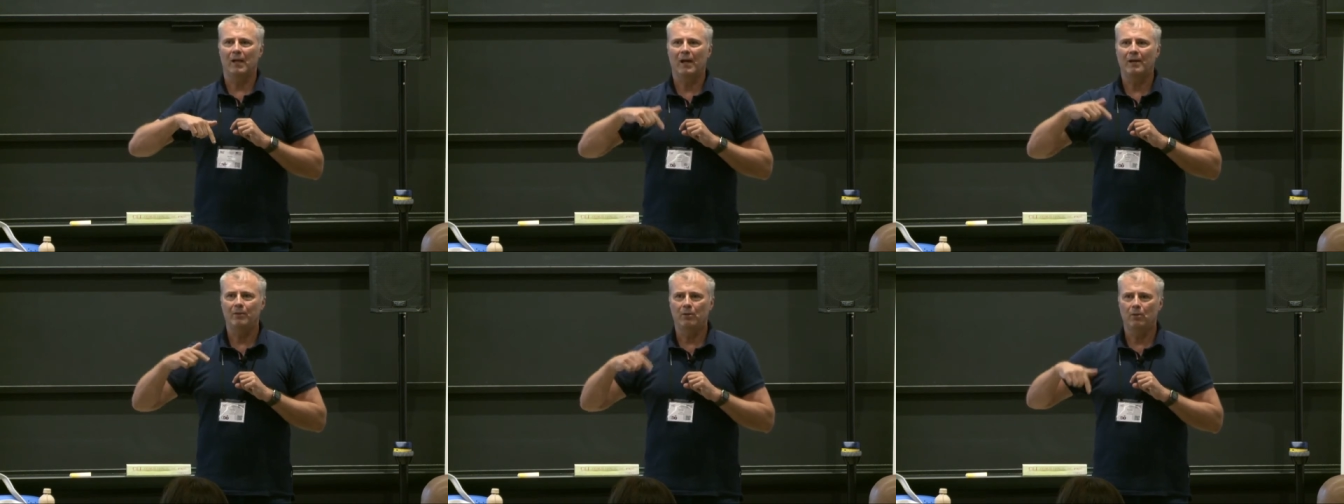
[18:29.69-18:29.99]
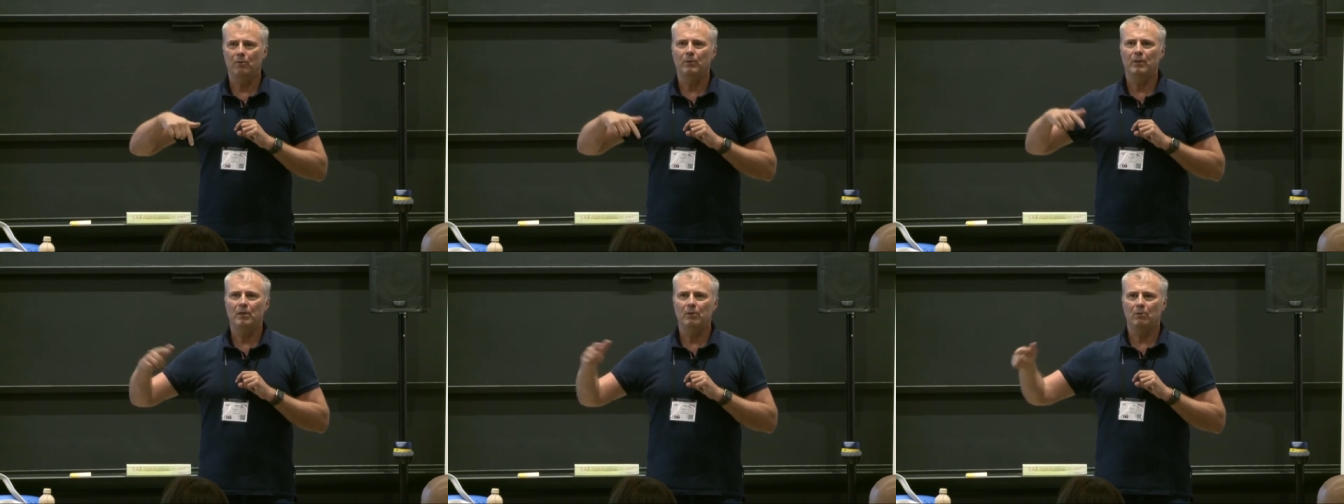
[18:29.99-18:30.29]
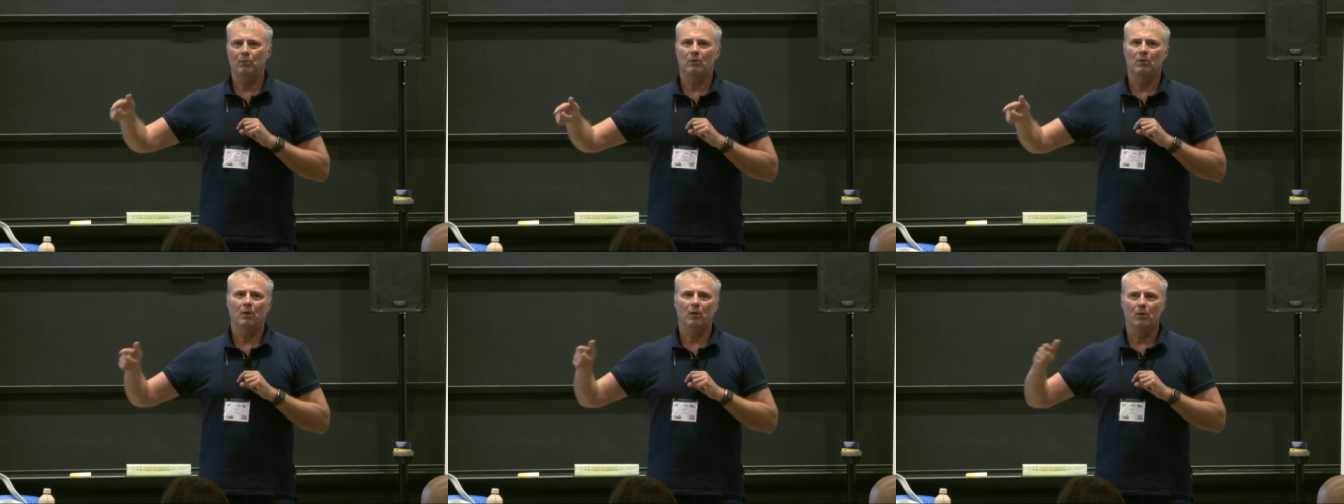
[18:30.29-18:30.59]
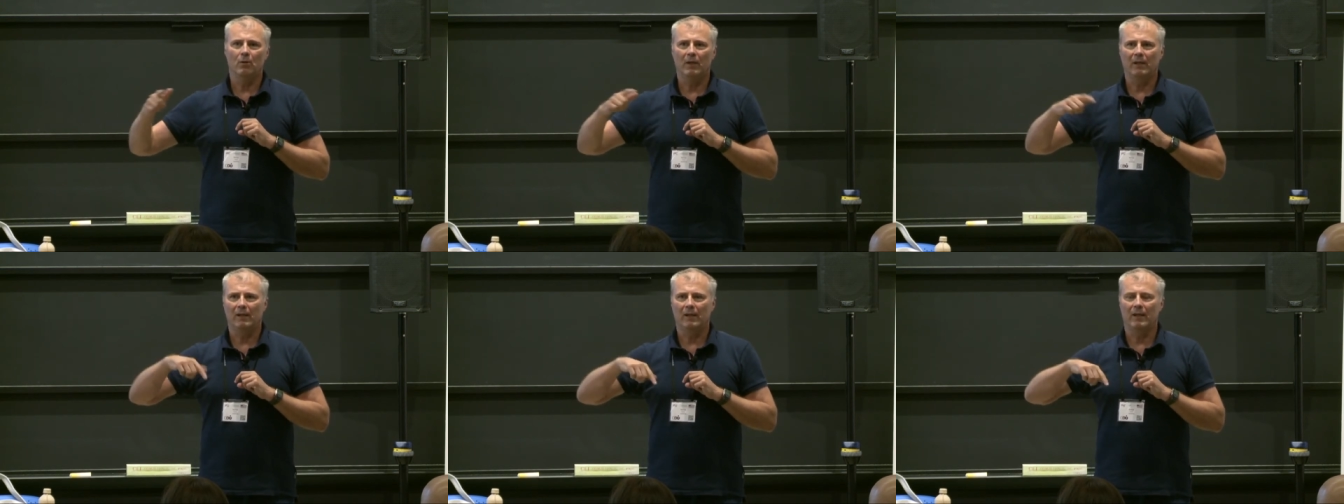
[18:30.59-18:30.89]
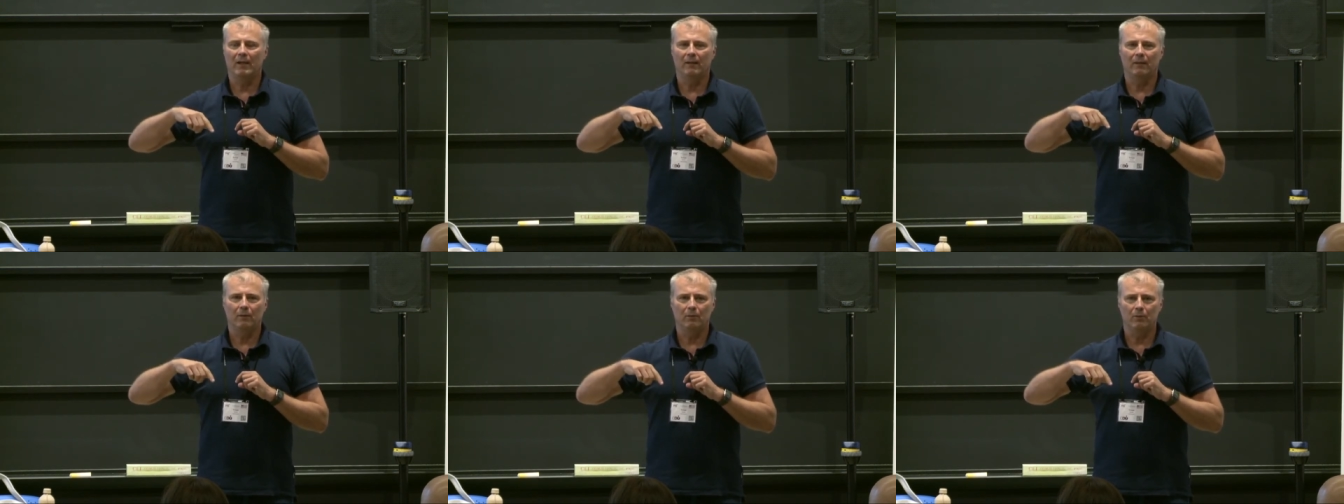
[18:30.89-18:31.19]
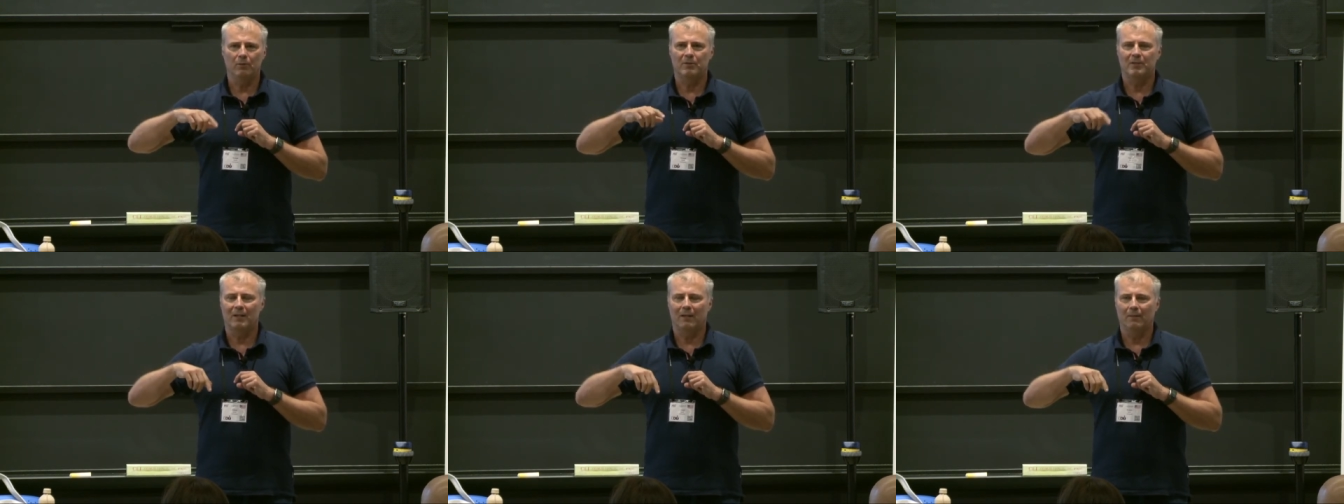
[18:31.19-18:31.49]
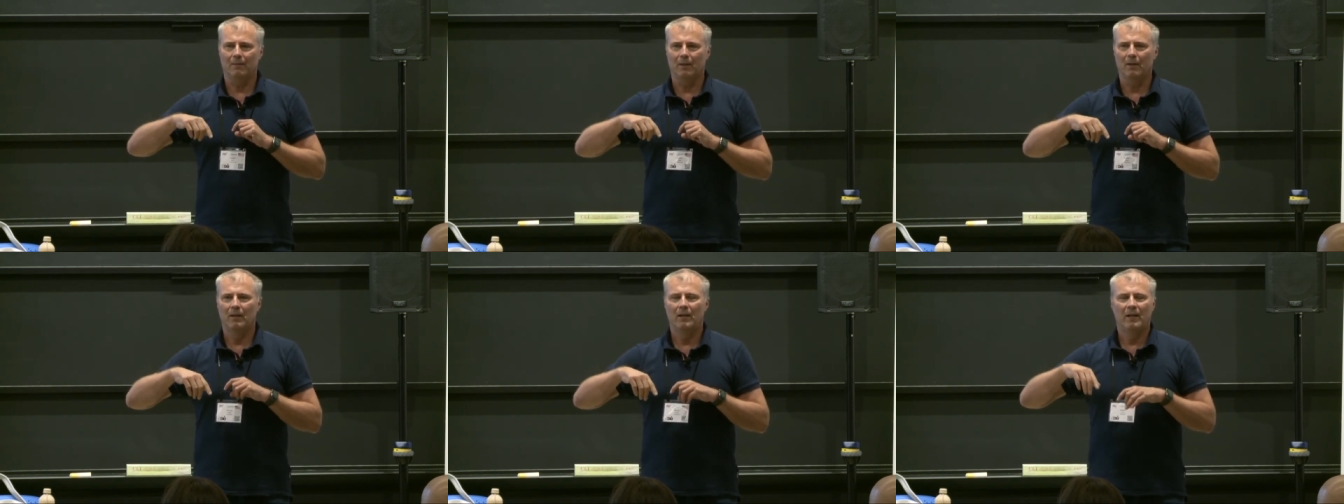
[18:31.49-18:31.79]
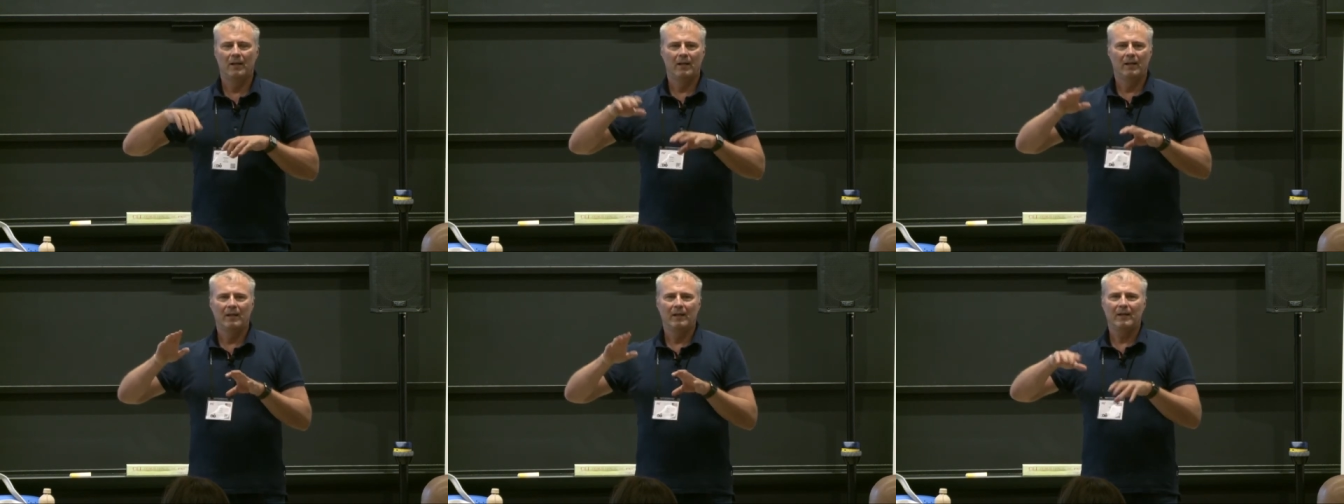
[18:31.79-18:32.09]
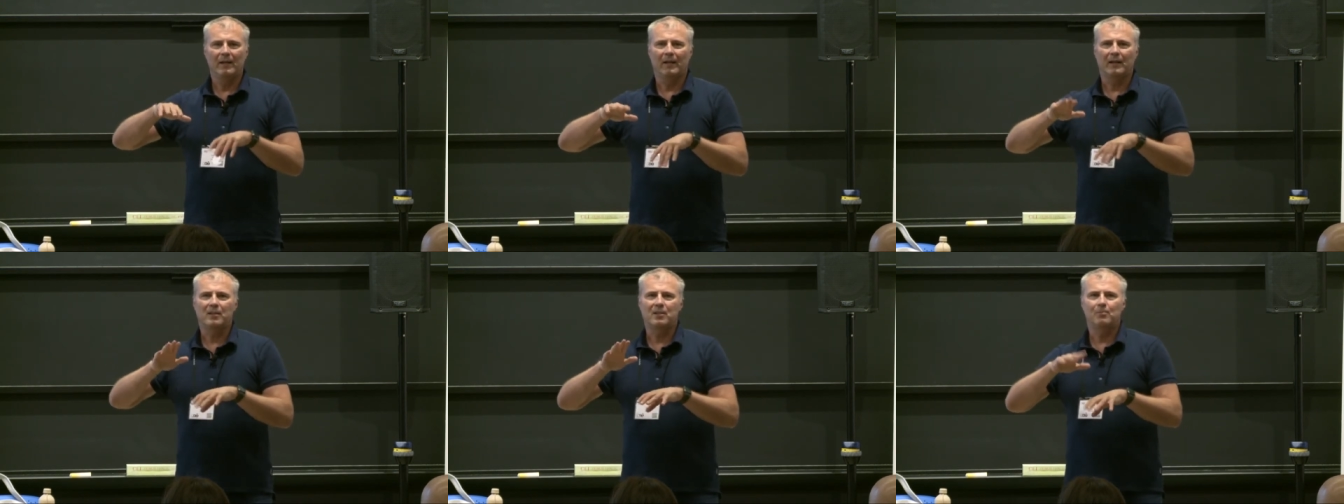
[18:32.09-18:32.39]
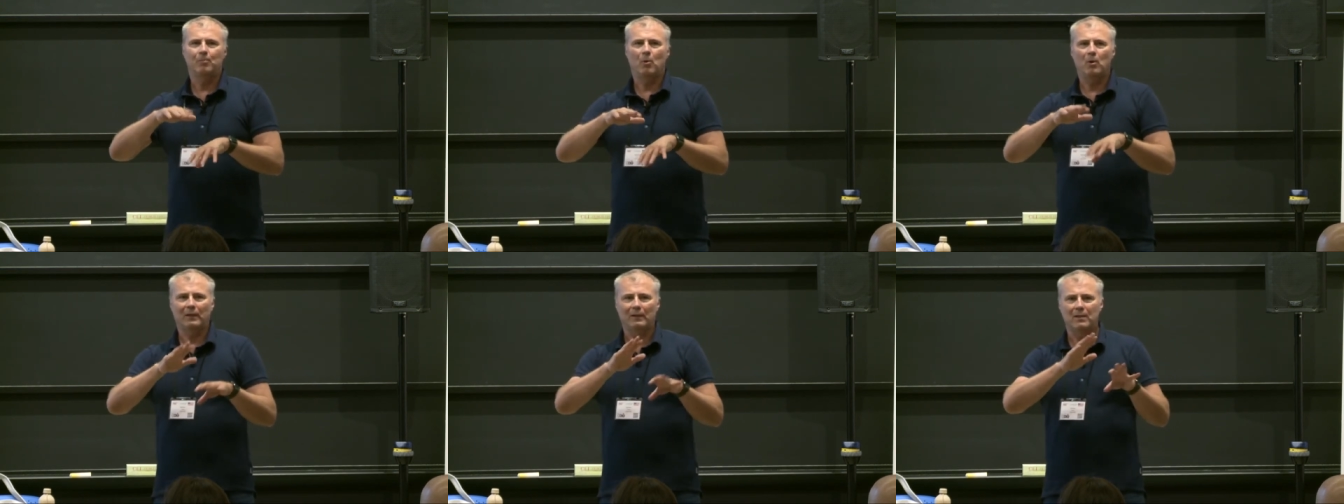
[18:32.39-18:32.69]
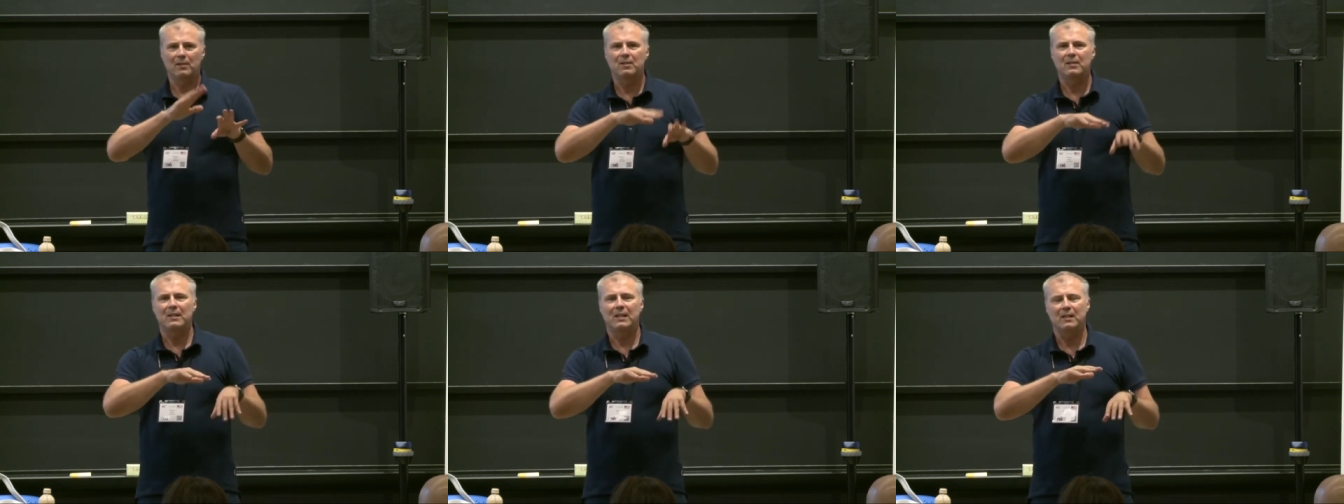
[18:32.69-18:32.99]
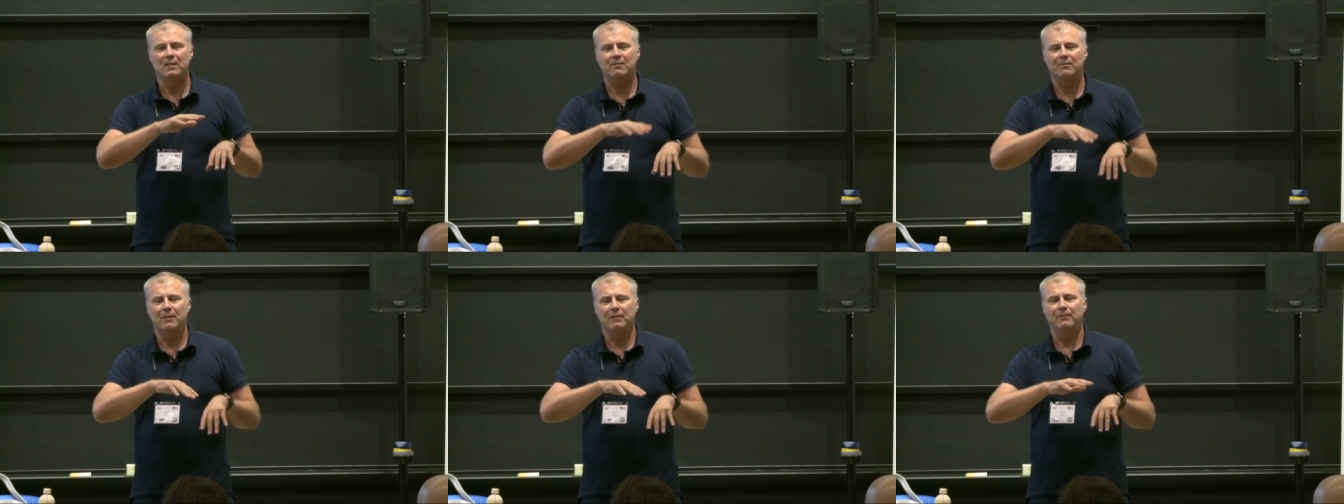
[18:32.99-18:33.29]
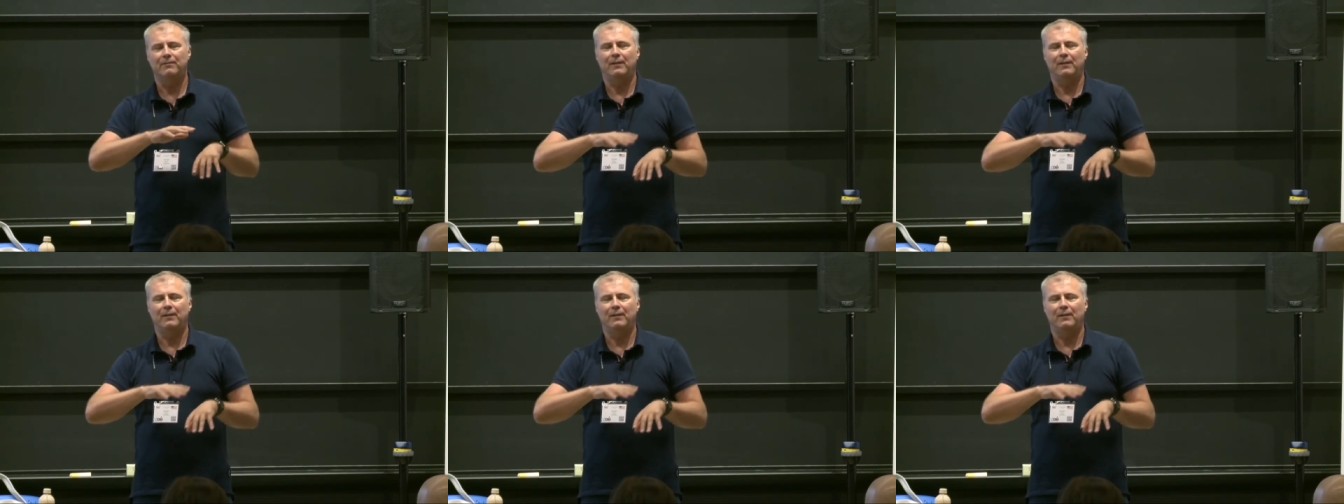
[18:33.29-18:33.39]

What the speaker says: I don't need to go again to export a CSV